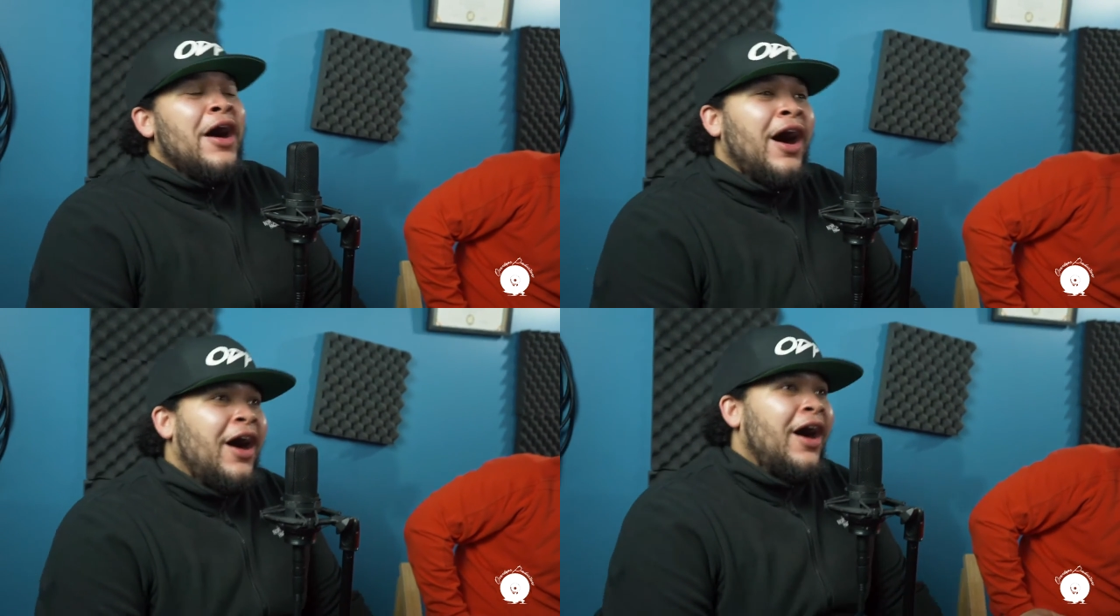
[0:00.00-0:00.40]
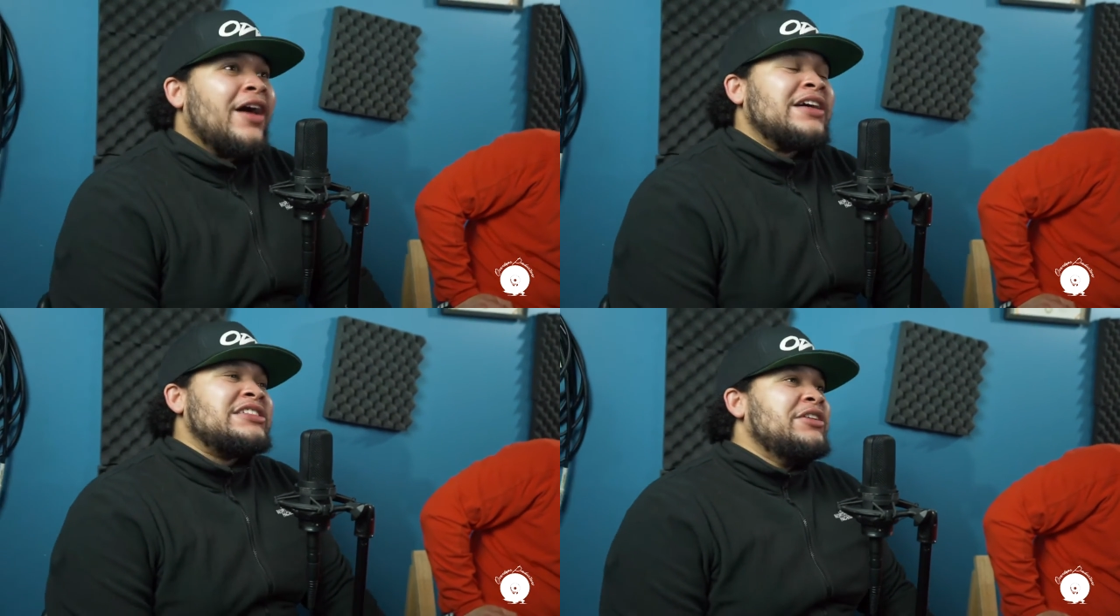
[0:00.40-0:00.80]
Oh,
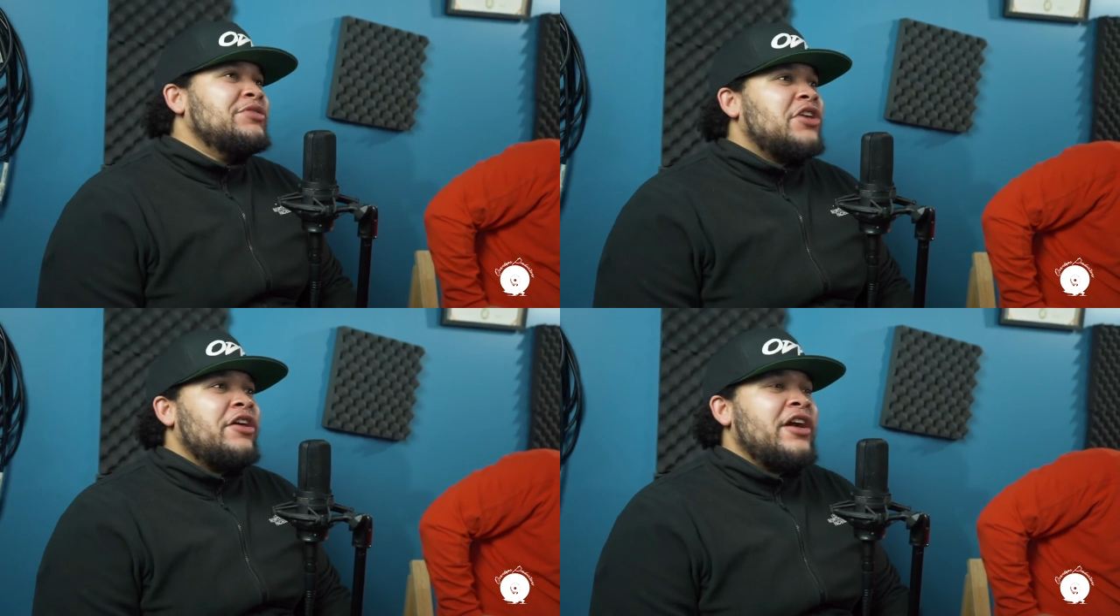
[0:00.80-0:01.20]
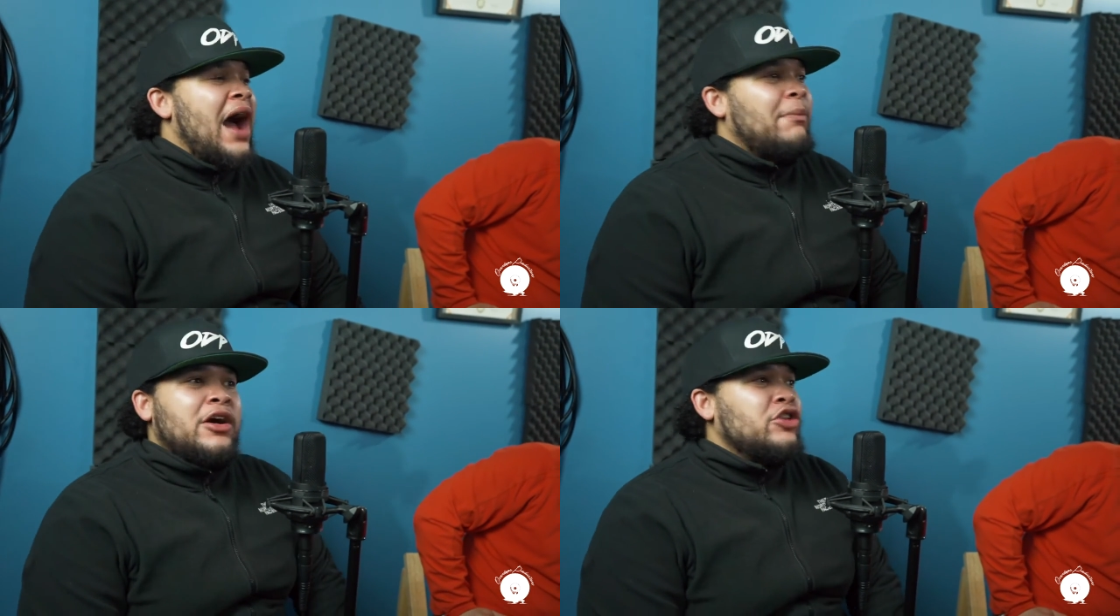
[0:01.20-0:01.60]
because she was on there,
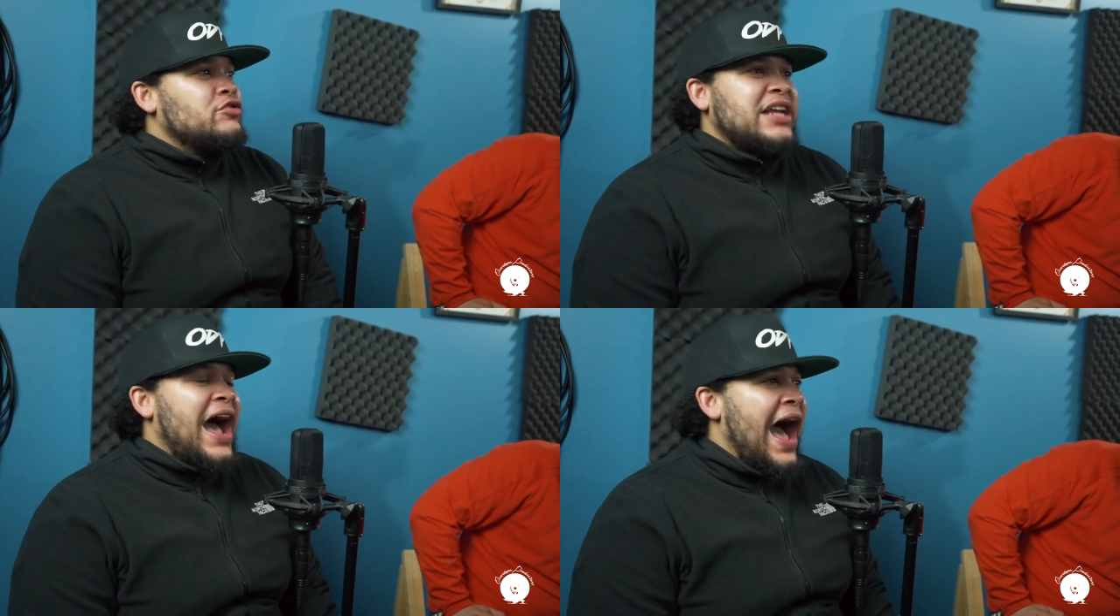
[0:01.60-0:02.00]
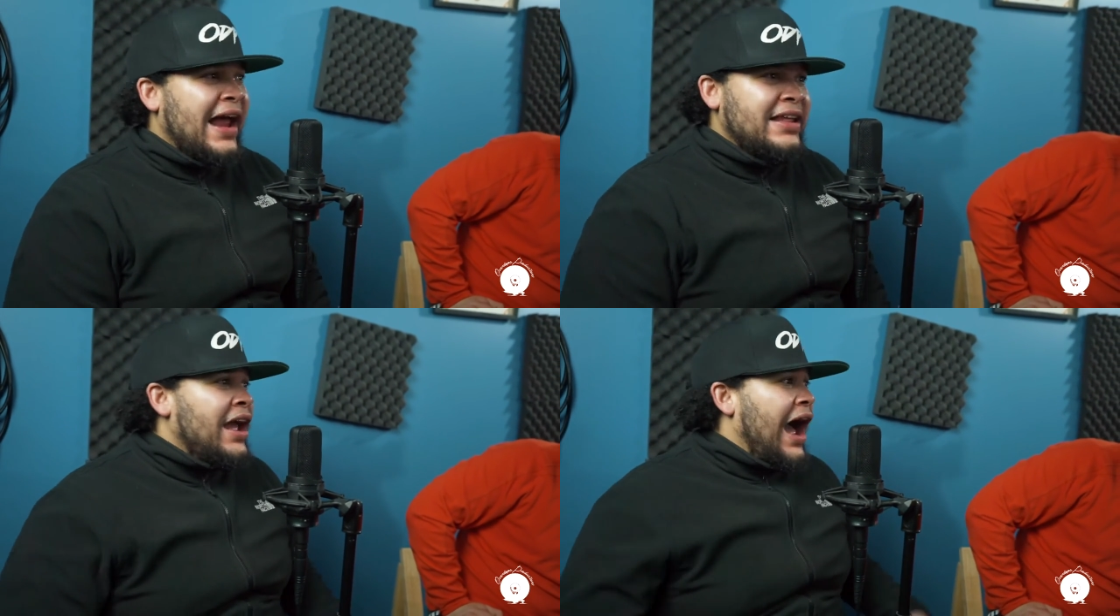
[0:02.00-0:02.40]
I'm the Houston
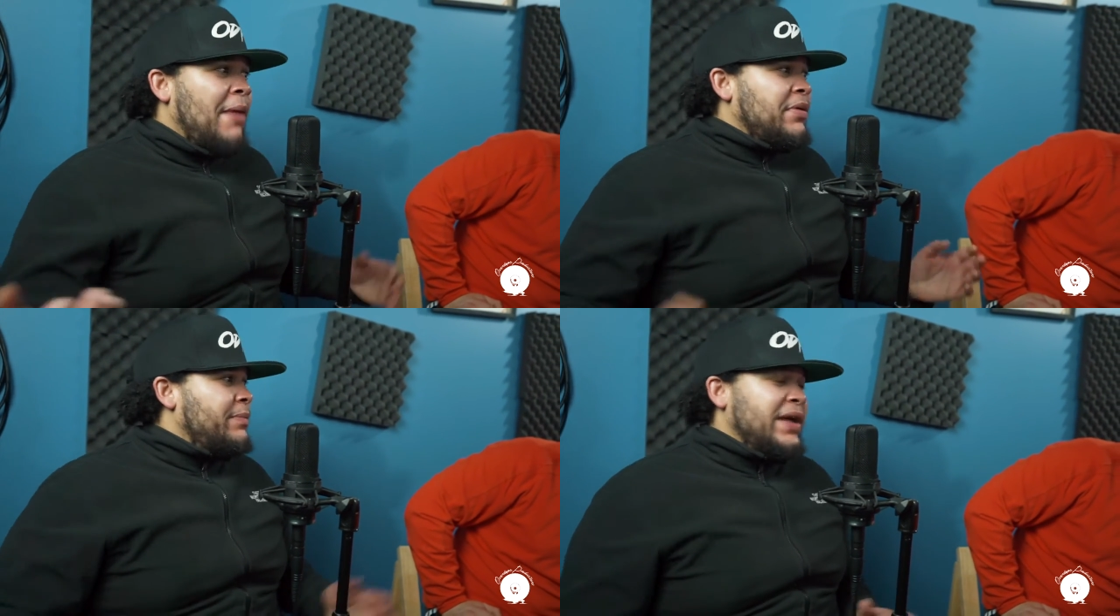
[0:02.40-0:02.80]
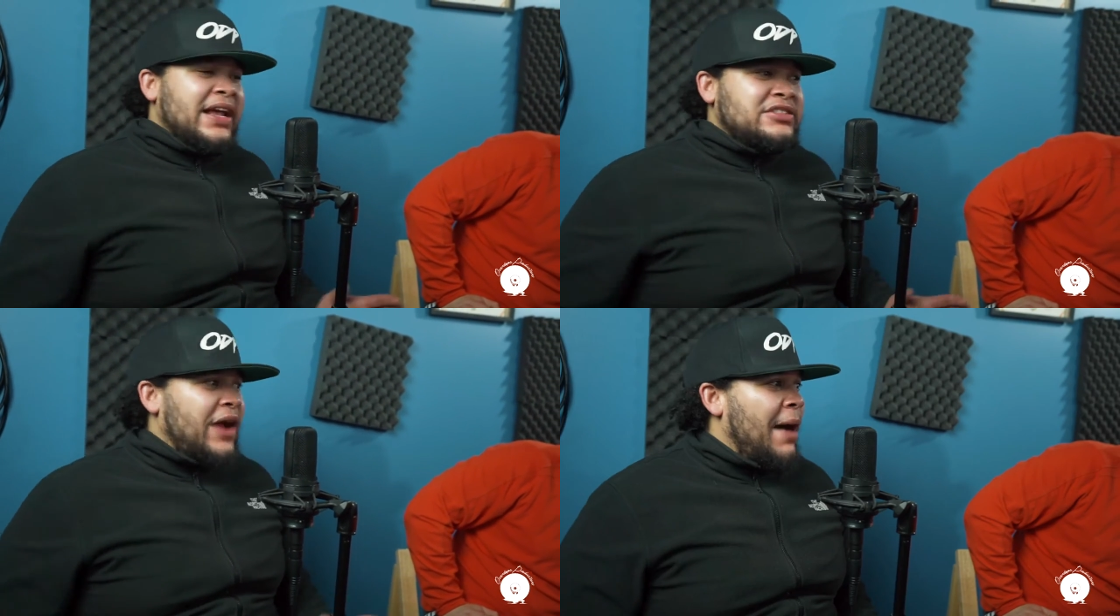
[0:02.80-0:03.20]
hottie, I'm the
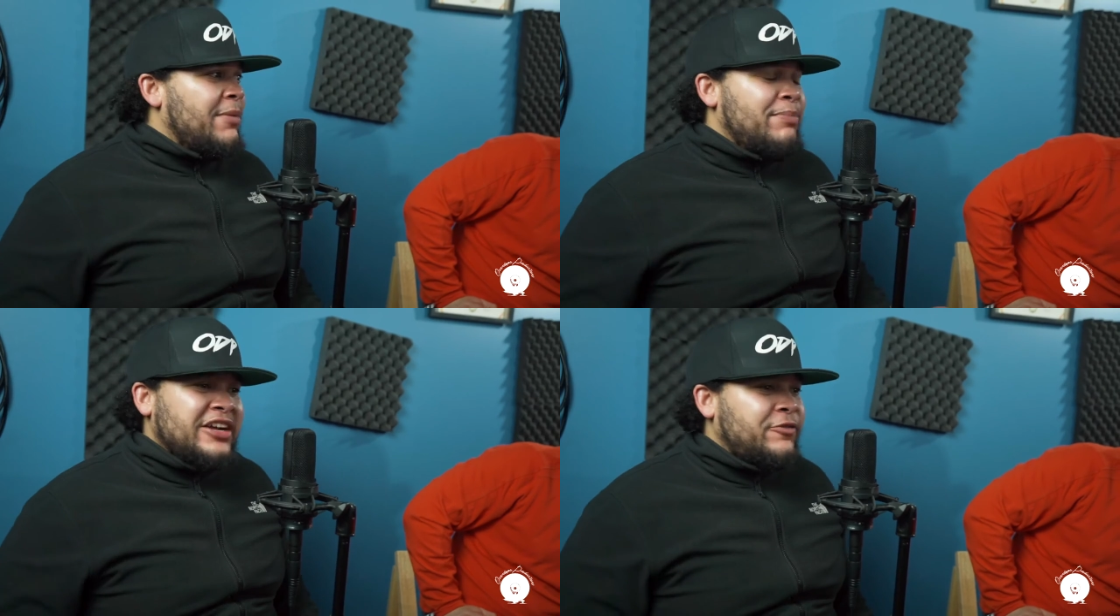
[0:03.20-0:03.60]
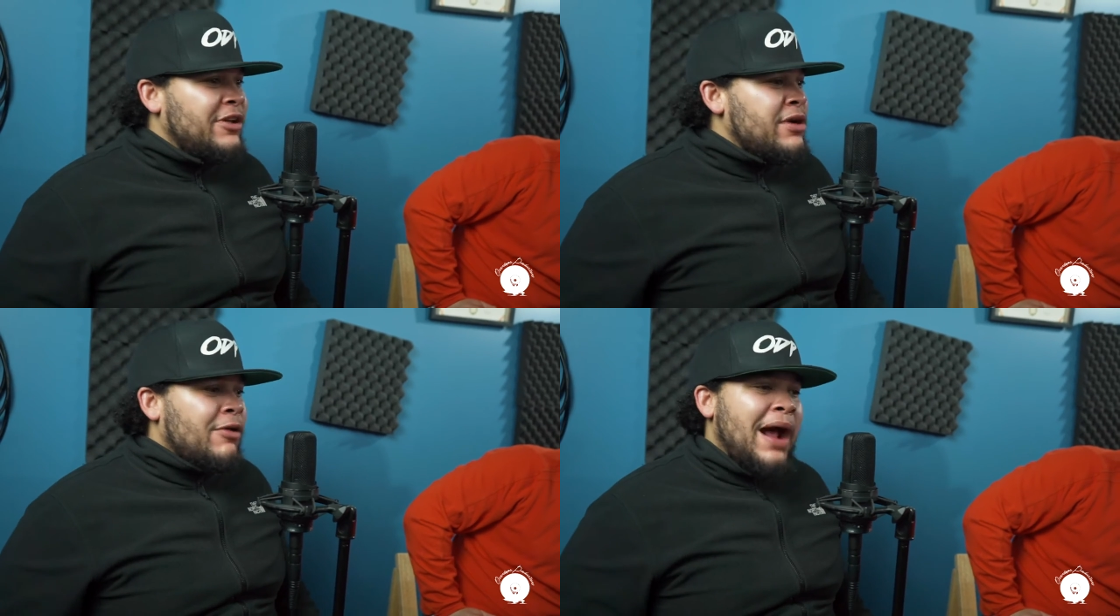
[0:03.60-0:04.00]
biggest, I'm the best
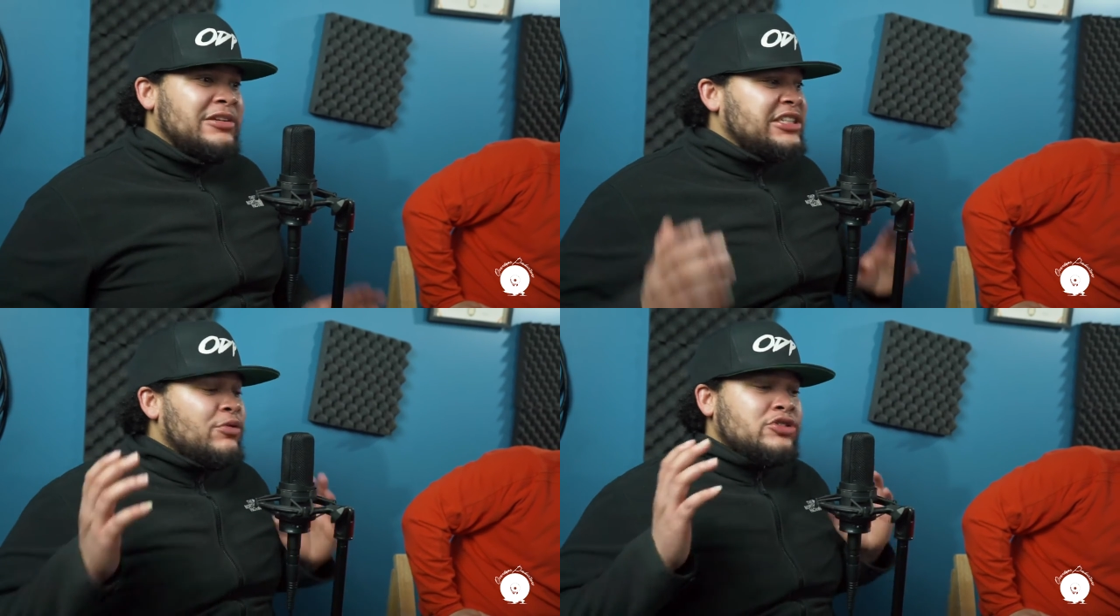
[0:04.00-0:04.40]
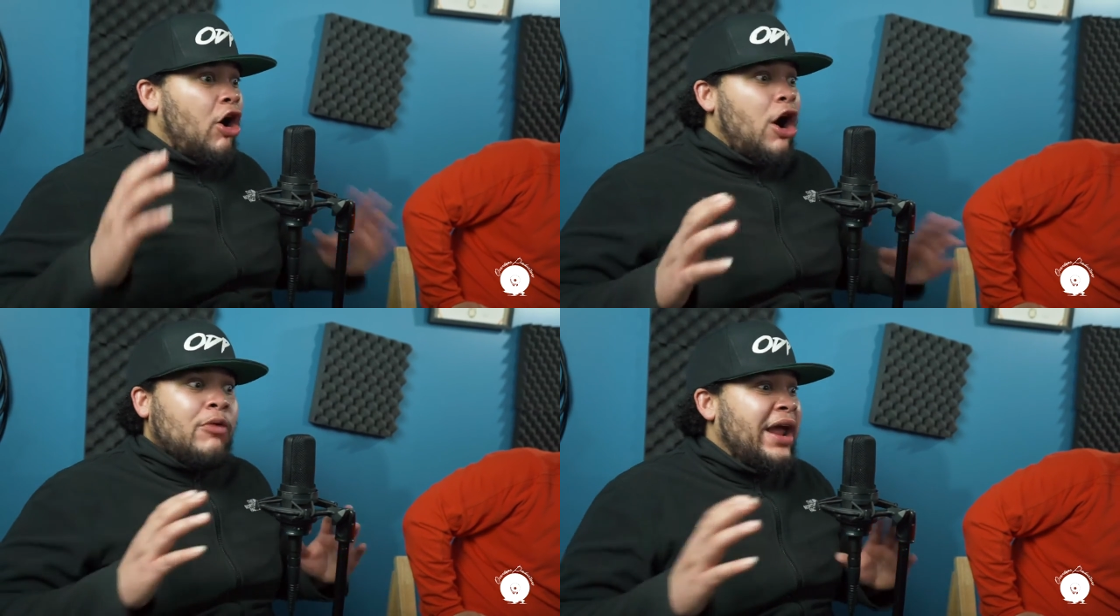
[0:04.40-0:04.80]
female rapper. She was
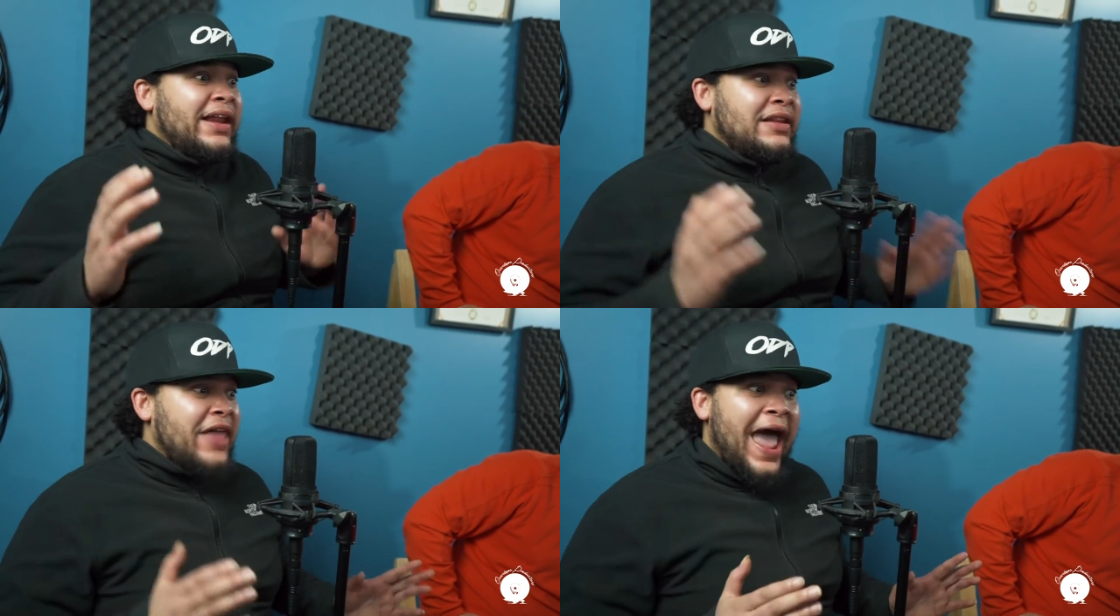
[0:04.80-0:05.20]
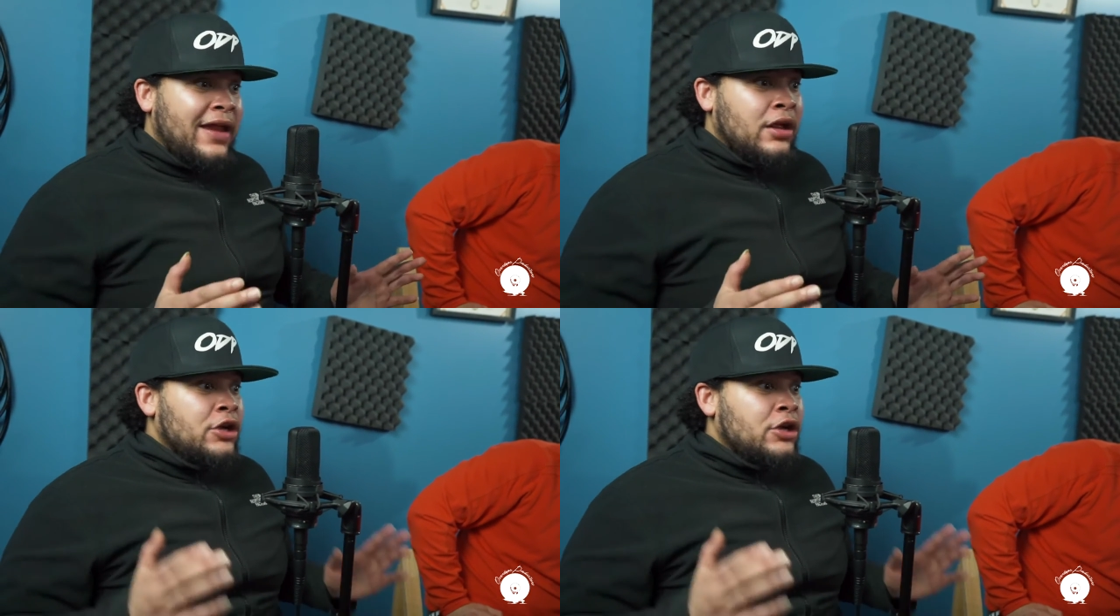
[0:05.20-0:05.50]
already that.